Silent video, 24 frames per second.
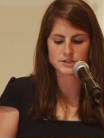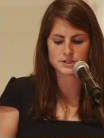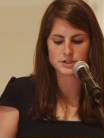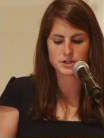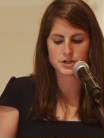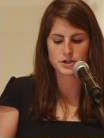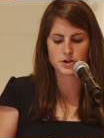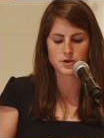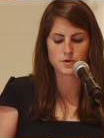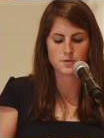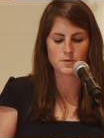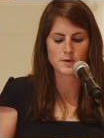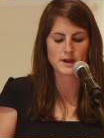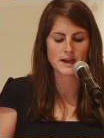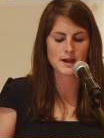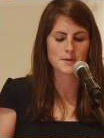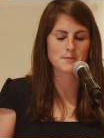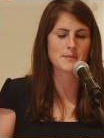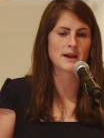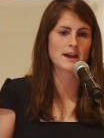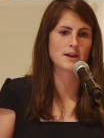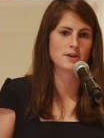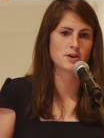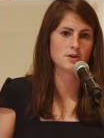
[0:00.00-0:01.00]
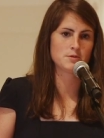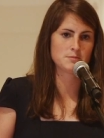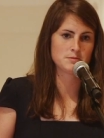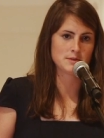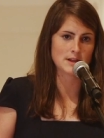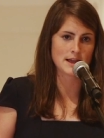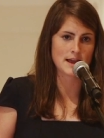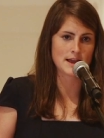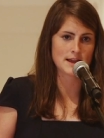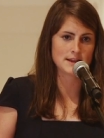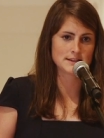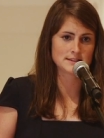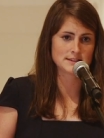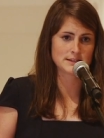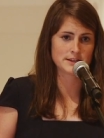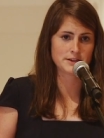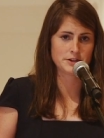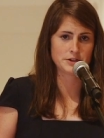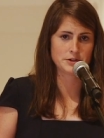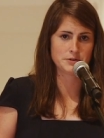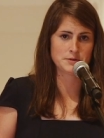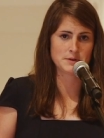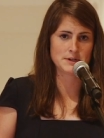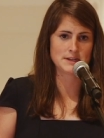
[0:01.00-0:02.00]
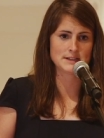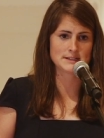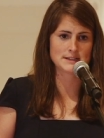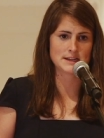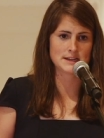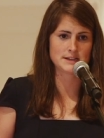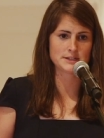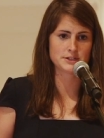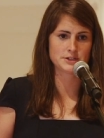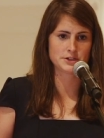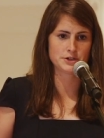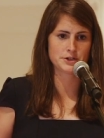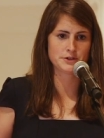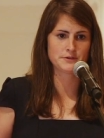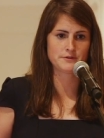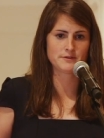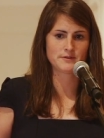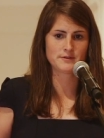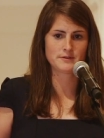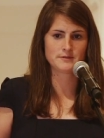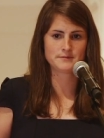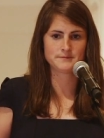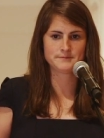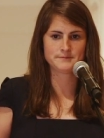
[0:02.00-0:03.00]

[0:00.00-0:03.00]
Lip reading: to know where my hope lies and who it is I serve.